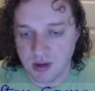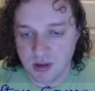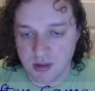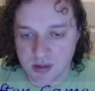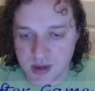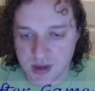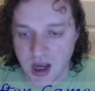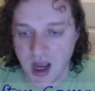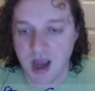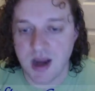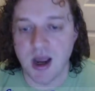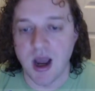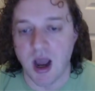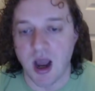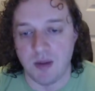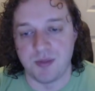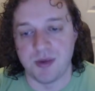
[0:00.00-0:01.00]
tie
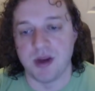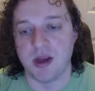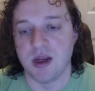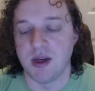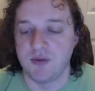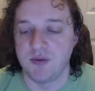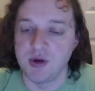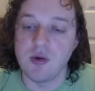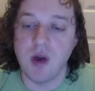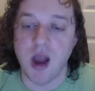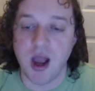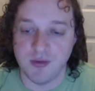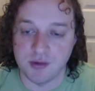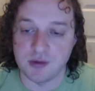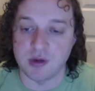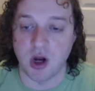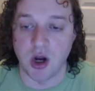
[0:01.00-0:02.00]
up. If you have
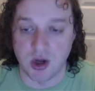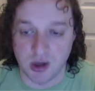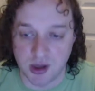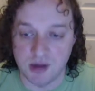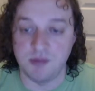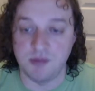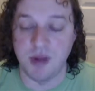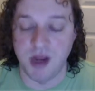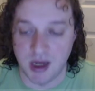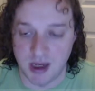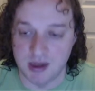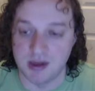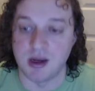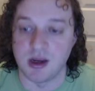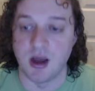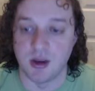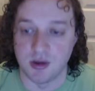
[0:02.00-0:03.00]
your target pinned,
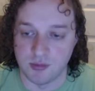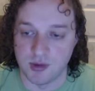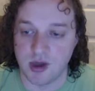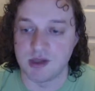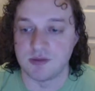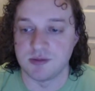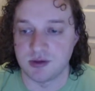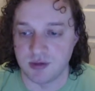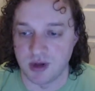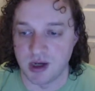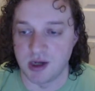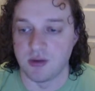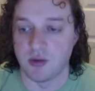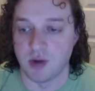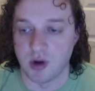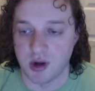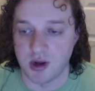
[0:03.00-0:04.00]
otherwise restrained,
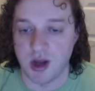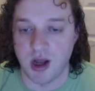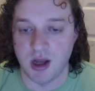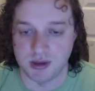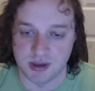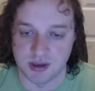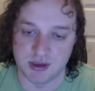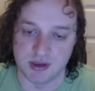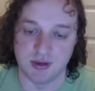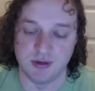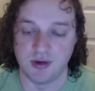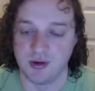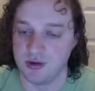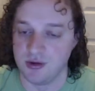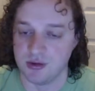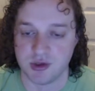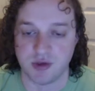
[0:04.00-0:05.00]
or unconscious, you can
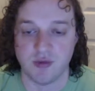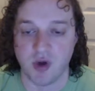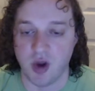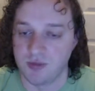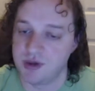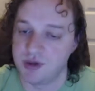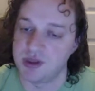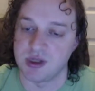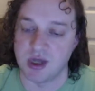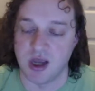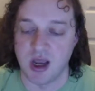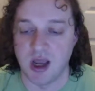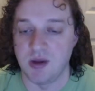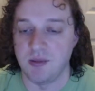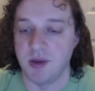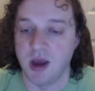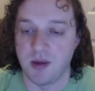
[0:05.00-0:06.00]
use the rope to tie
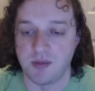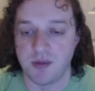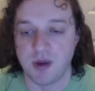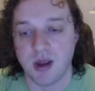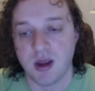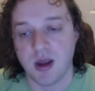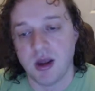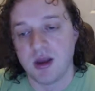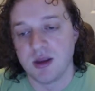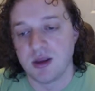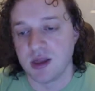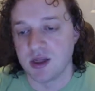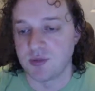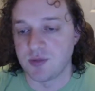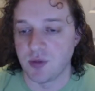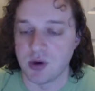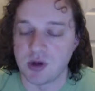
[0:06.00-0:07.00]
him up.
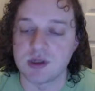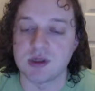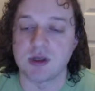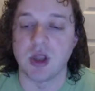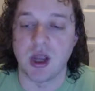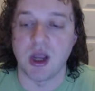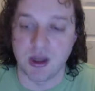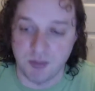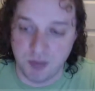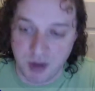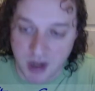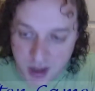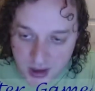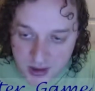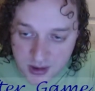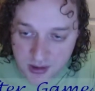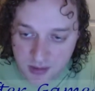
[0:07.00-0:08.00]
This works like a
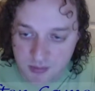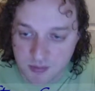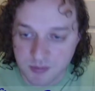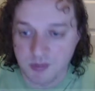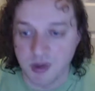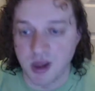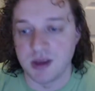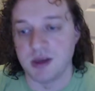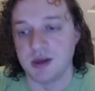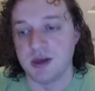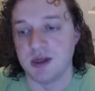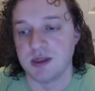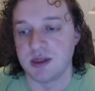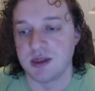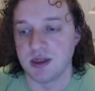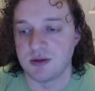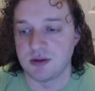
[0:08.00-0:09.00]
pin, but the
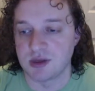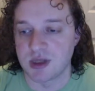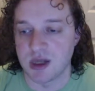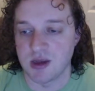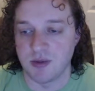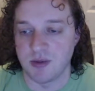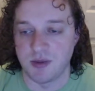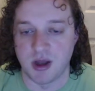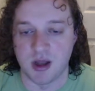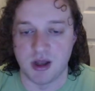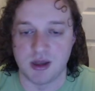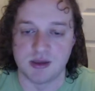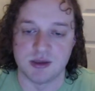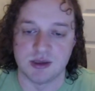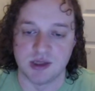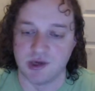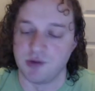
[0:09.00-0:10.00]
DC to escape the
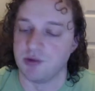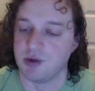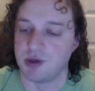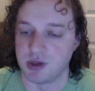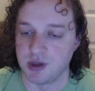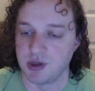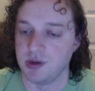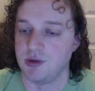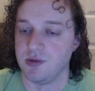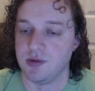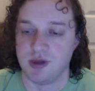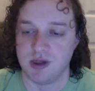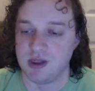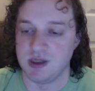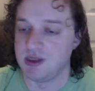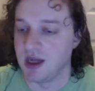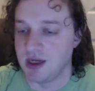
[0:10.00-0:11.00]
bonds is equal to the
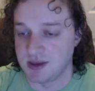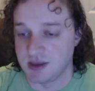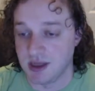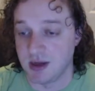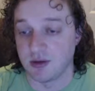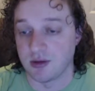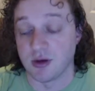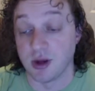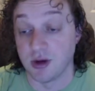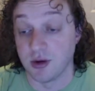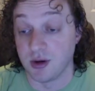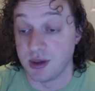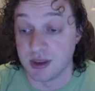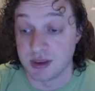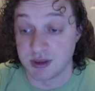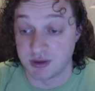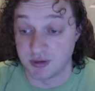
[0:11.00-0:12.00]
DC I said earlier in
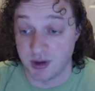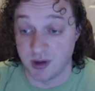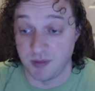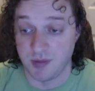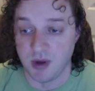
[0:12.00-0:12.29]
this stream.